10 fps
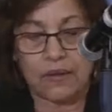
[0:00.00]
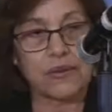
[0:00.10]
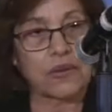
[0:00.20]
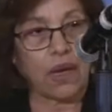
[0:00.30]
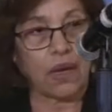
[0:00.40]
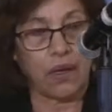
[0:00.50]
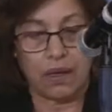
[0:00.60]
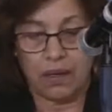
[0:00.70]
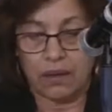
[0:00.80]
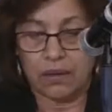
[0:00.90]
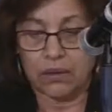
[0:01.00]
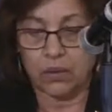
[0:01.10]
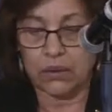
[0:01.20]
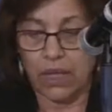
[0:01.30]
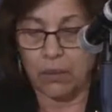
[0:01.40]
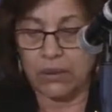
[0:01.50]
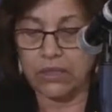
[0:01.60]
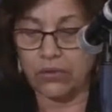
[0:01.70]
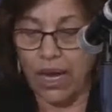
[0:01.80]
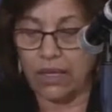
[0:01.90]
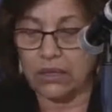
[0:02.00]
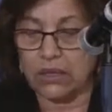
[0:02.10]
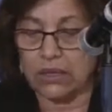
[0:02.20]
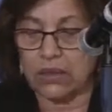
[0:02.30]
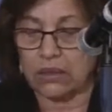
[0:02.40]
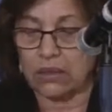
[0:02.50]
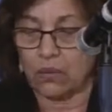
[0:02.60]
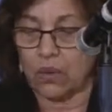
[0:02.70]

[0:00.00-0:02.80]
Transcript: Second, to table strategies